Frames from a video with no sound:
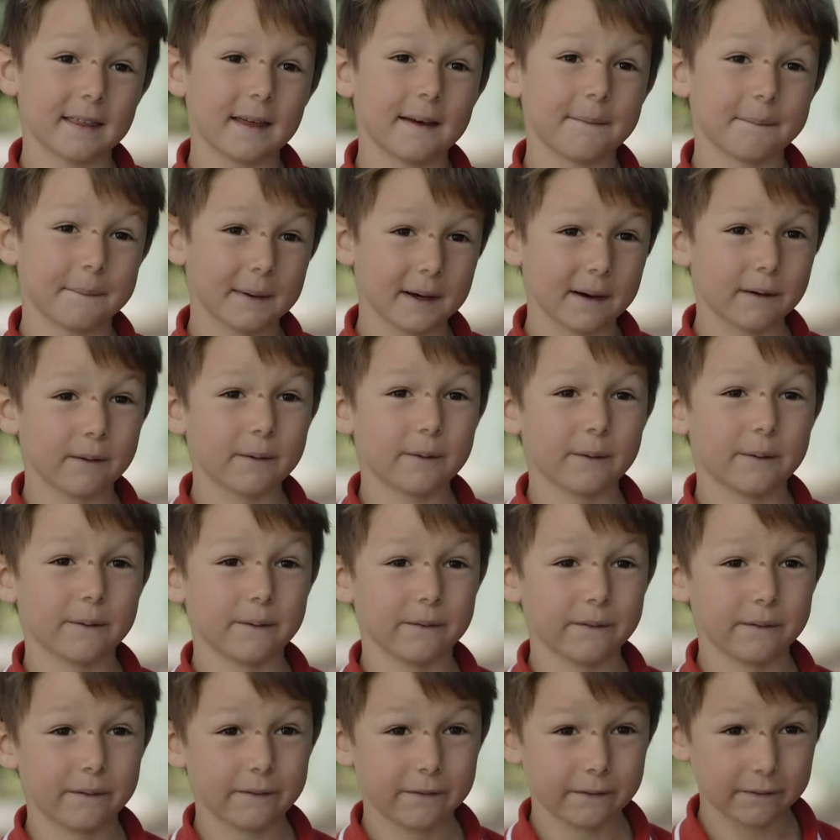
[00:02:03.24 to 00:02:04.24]
their milk
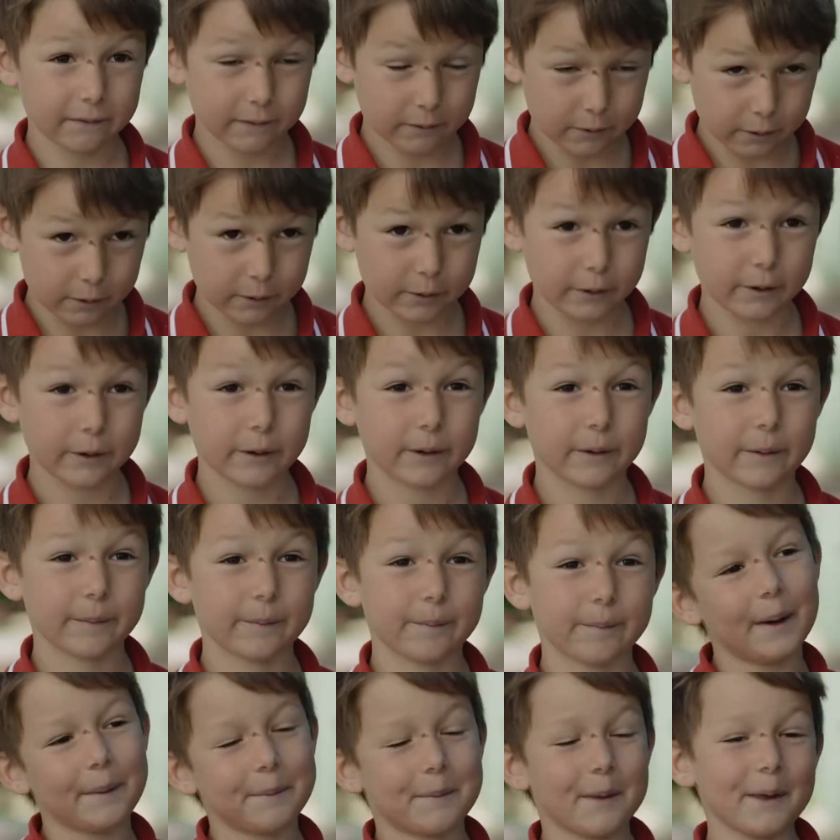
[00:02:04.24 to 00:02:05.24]
good?
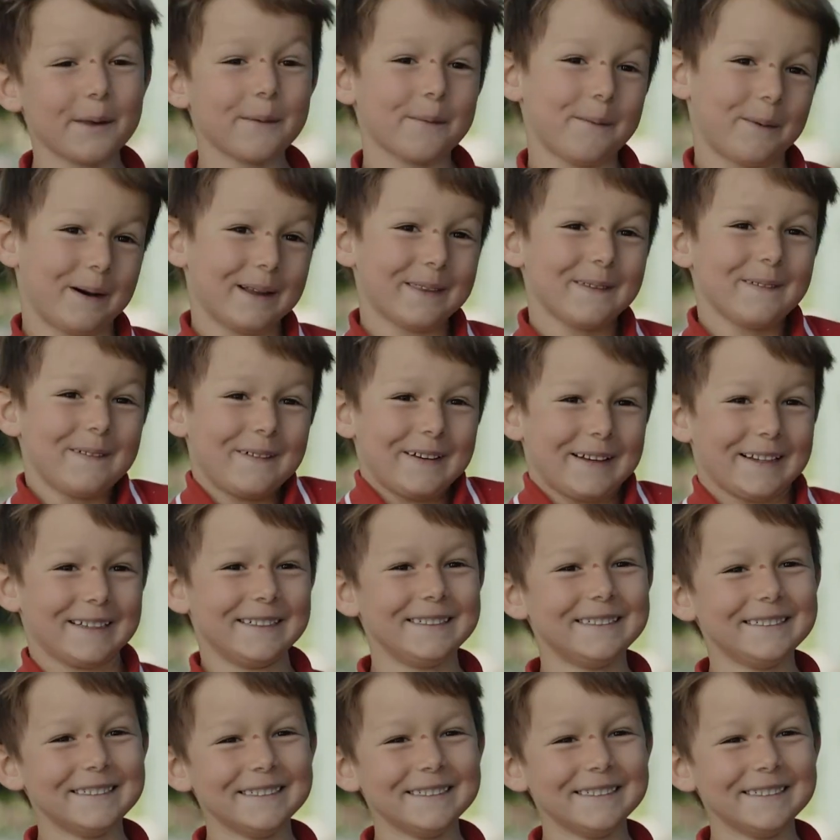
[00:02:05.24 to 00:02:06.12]
I'm just wondering.